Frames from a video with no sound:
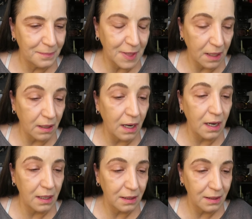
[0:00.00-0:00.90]
there
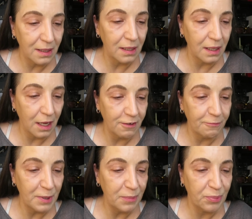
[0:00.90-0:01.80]
are a lot
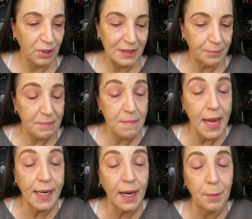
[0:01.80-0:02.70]
of people.
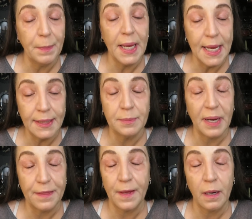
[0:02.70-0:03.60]
Makeup is
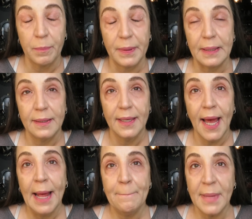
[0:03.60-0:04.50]
my therapy.
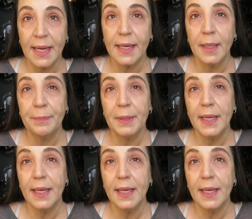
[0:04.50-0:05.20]
Makeup,